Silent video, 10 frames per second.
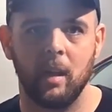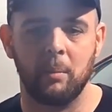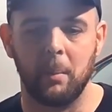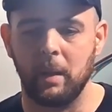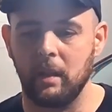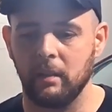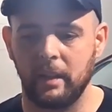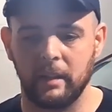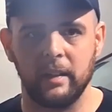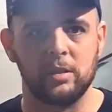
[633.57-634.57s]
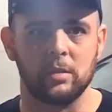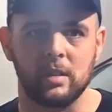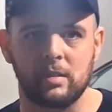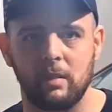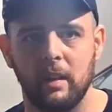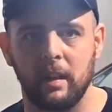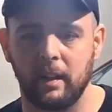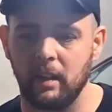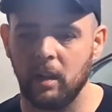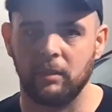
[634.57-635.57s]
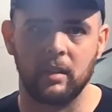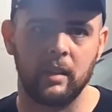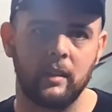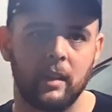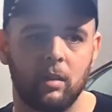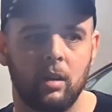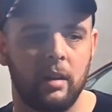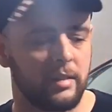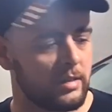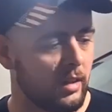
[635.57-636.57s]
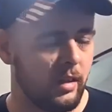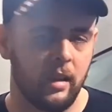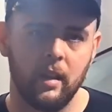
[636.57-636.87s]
and my main like interest, right? Like I love to detail cars.